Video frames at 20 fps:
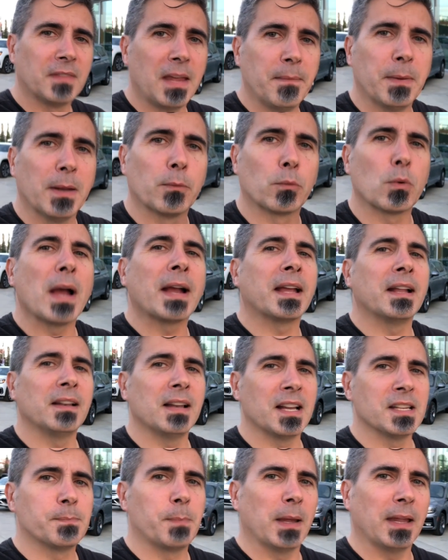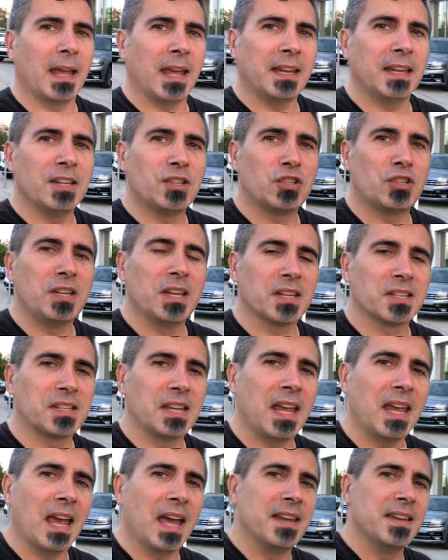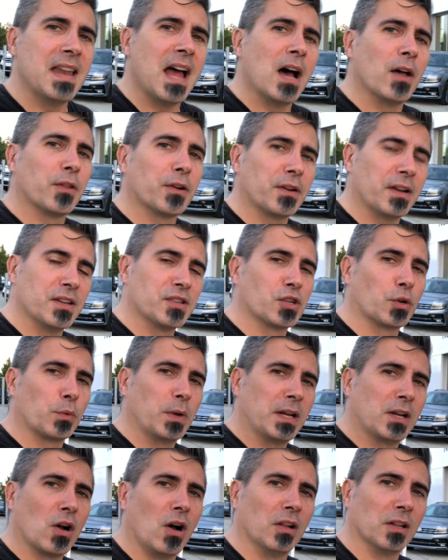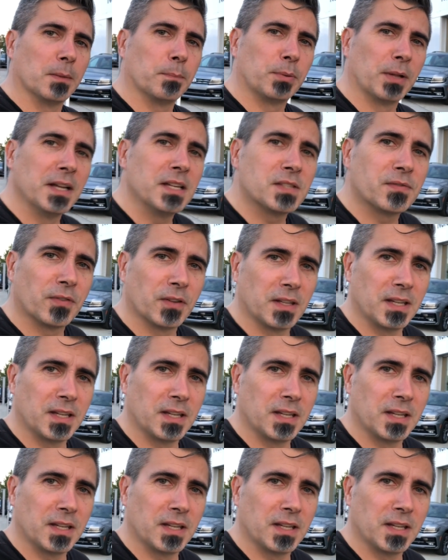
They've been recognized by NHTSA, and now there is a recall in place for